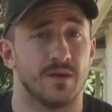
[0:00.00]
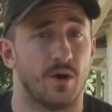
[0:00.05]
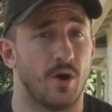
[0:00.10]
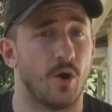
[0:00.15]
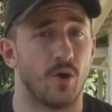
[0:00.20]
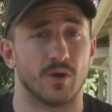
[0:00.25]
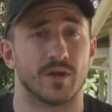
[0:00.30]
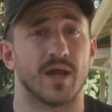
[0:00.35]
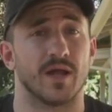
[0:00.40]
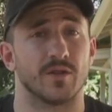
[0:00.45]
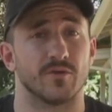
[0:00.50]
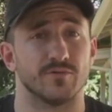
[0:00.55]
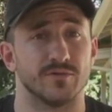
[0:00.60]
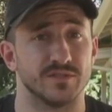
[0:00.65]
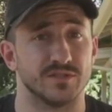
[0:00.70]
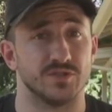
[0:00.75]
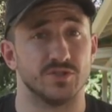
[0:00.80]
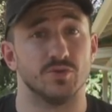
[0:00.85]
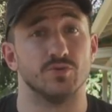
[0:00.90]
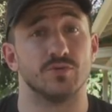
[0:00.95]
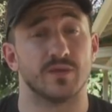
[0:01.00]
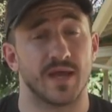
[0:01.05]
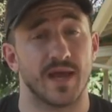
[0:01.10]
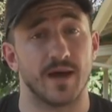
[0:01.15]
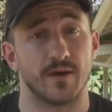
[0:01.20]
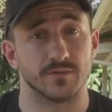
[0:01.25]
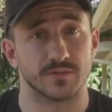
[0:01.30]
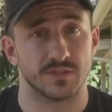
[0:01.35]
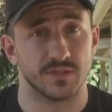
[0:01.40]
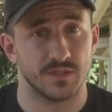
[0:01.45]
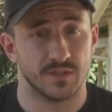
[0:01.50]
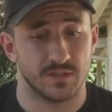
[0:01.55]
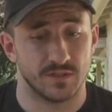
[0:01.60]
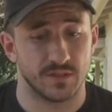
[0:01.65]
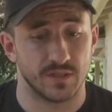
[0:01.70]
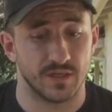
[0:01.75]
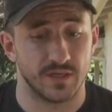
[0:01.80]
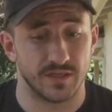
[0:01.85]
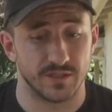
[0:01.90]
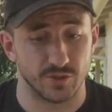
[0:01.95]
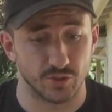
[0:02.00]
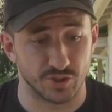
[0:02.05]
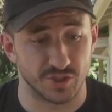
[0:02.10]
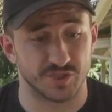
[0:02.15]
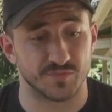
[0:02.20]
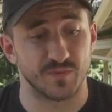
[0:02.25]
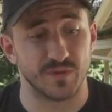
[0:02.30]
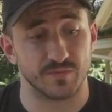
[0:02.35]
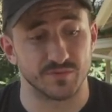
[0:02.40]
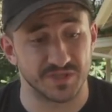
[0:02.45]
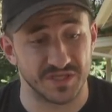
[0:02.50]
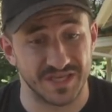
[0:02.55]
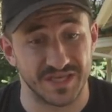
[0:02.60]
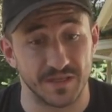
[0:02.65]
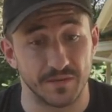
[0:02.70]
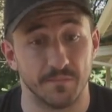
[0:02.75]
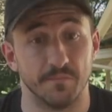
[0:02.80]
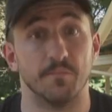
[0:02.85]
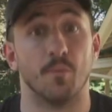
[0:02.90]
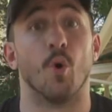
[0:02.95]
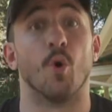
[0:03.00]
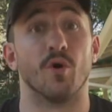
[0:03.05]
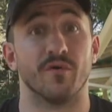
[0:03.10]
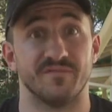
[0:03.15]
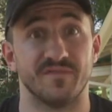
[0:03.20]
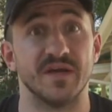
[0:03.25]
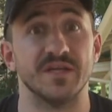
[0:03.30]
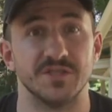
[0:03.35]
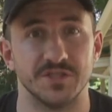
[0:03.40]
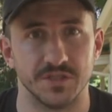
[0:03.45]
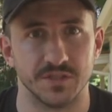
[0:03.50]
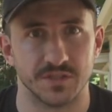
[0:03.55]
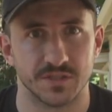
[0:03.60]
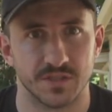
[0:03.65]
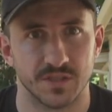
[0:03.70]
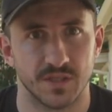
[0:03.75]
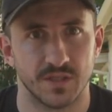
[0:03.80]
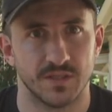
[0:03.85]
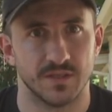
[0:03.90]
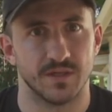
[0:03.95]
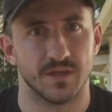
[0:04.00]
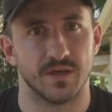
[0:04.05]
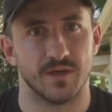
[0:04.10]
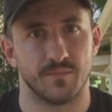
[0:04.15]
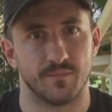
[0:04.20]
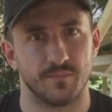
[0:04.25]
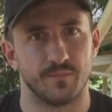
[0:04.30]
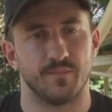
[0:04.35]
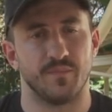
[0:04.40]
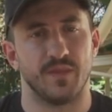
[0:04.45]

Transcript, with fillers: All calories do count, uh, you'll just be able to eat more veggies uh,